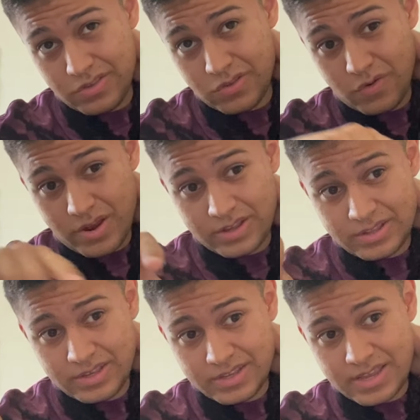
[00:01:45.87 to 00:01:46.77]

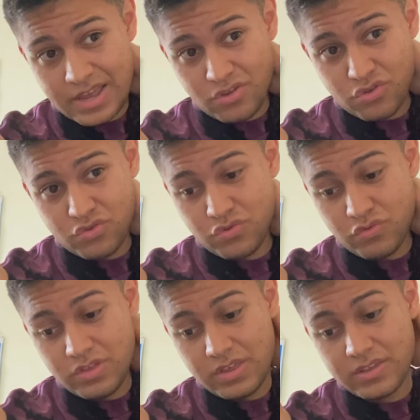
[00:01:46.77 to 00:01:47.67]
directly attach
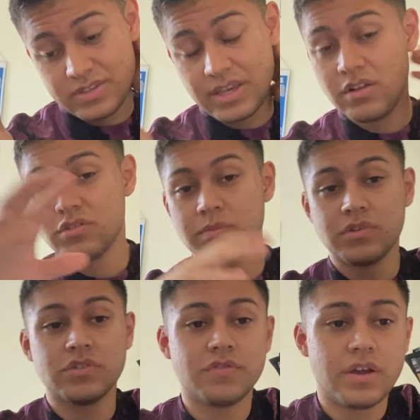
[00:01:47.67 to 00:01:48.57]
to the skeletal
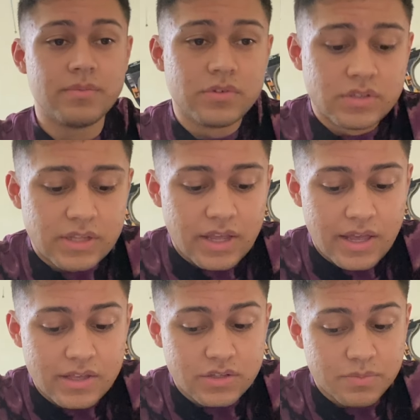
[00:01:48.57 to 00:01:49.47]
muscle fibers,
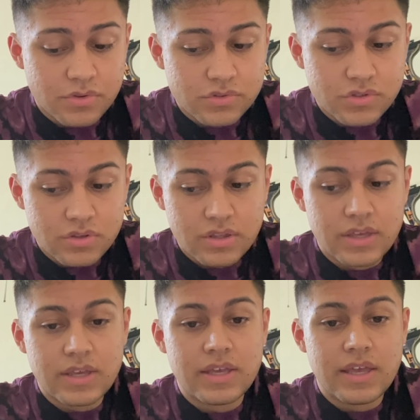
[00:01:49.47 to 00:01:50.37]
as opposed to
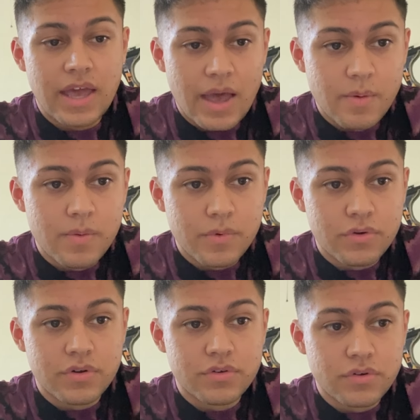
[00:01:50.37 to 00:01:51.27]
the gamma
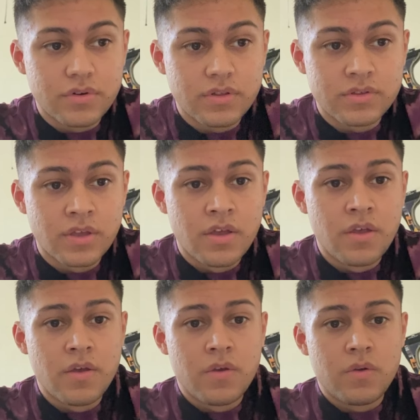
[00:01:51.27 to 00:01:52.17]
motor neurons,
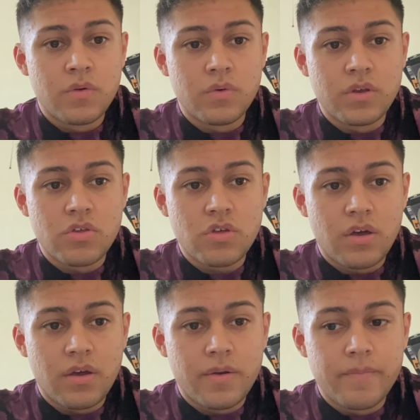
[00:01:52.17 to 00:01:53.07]
which
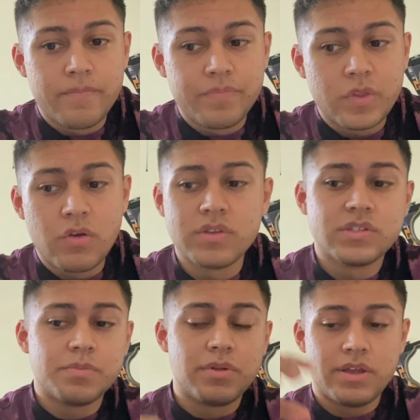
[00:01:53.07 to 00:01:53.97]
only
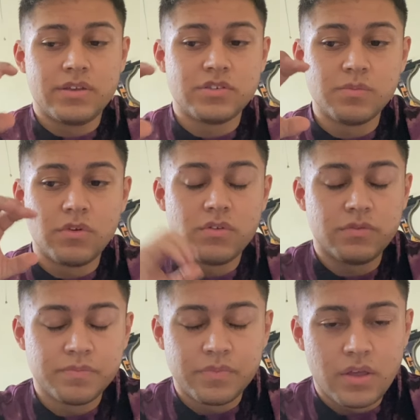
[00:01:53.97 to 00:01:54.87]
supply a
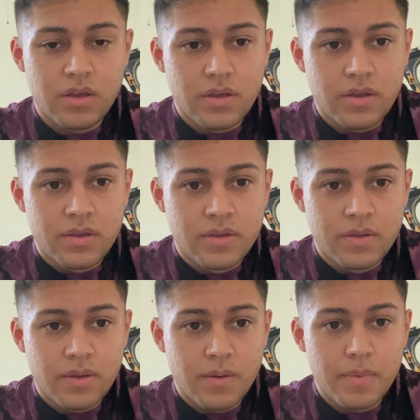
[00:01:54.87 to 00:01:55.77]
small
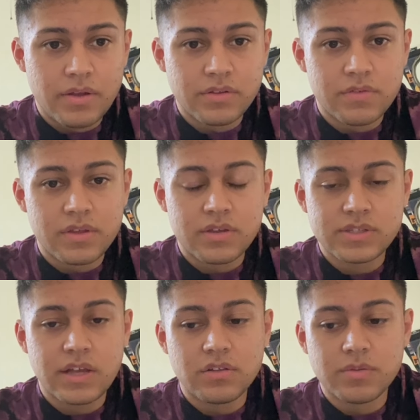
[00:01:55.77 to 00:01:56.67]
amount of the
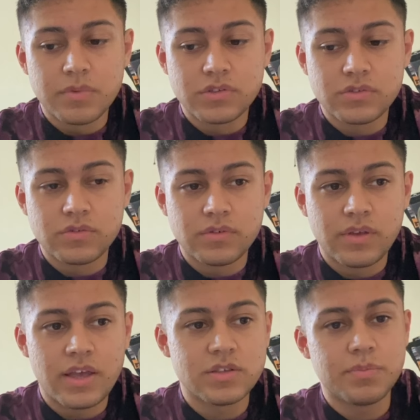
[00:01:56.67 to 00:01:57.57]
skeletal muscle,
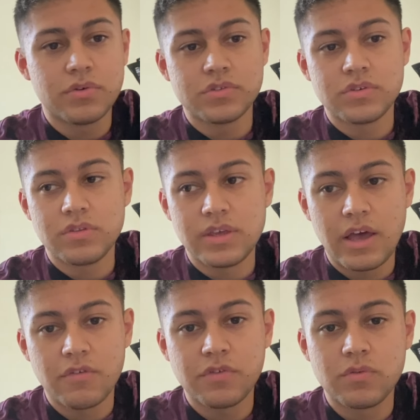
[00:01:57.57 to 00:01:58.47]
as opposed to the
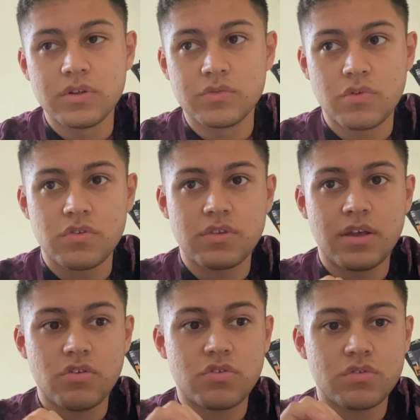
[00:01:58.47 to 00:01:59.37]
alpha ones, which
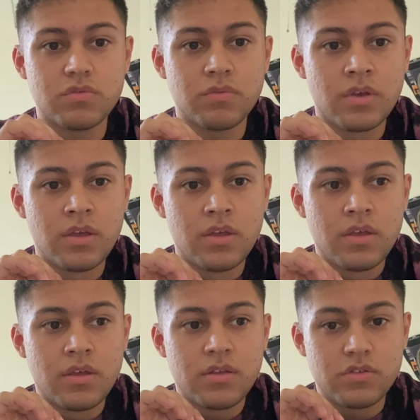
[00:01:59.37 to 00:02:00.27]
attach
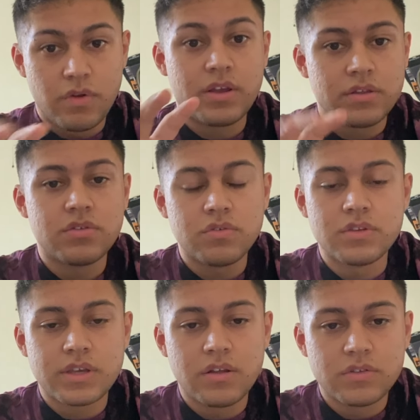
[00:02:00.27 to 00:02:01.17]
directly to the
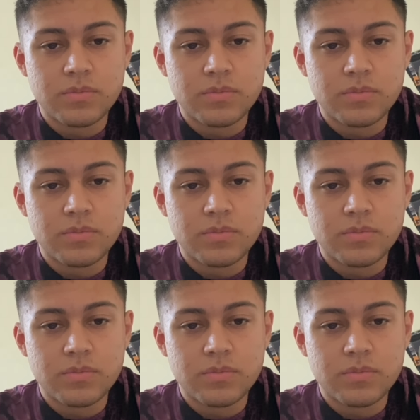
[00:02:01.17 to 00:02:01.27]
skeletal